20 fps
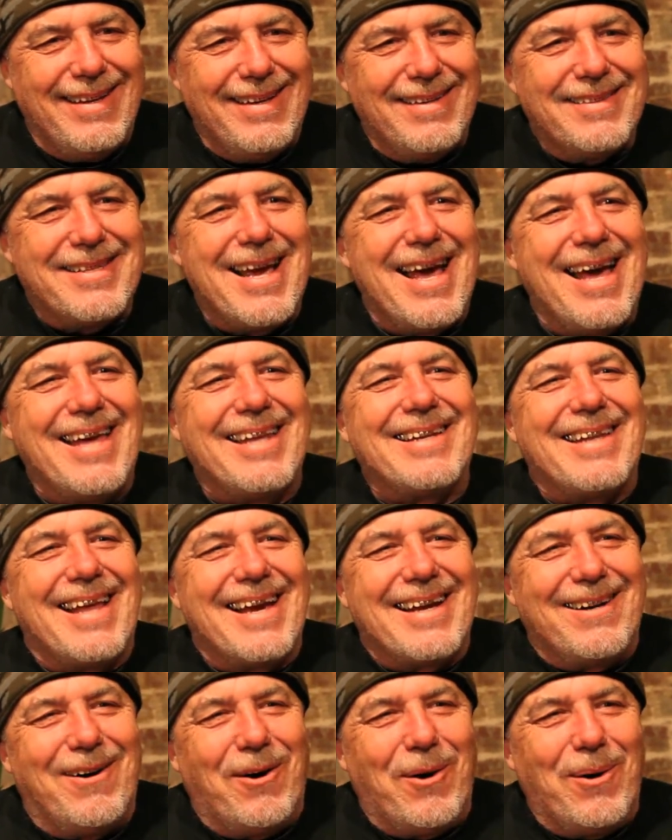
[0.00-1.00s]
They had
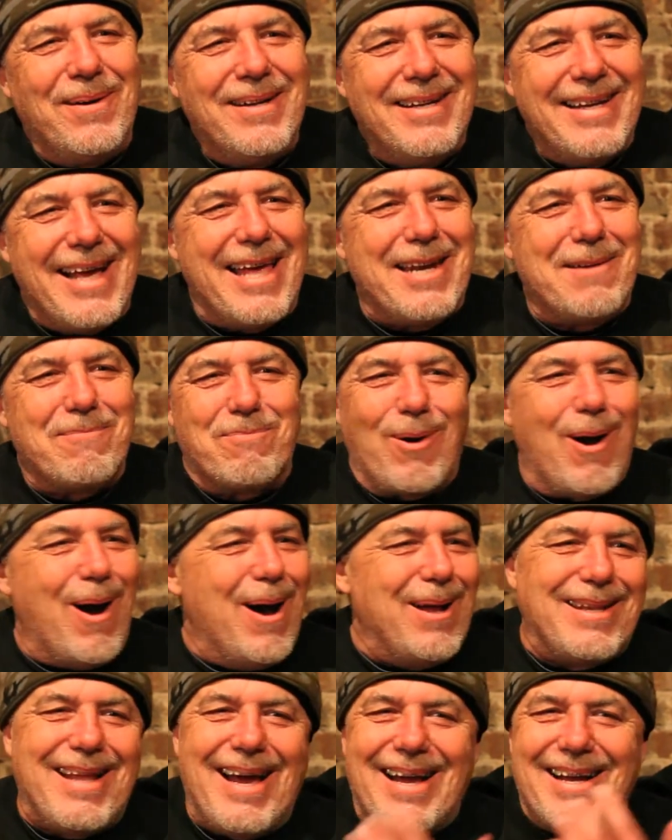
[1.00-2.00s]
like a whole, and it
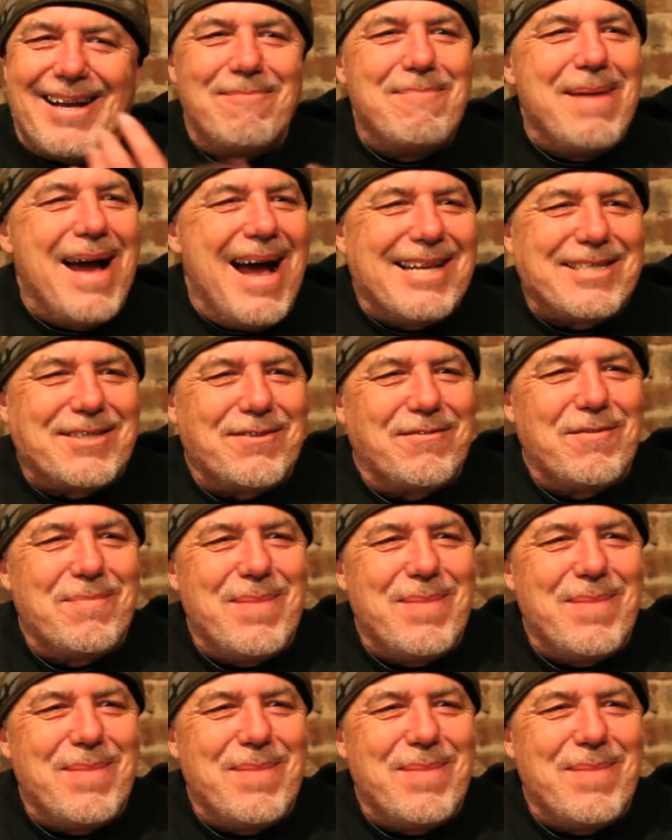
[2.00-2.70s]
brought like a massive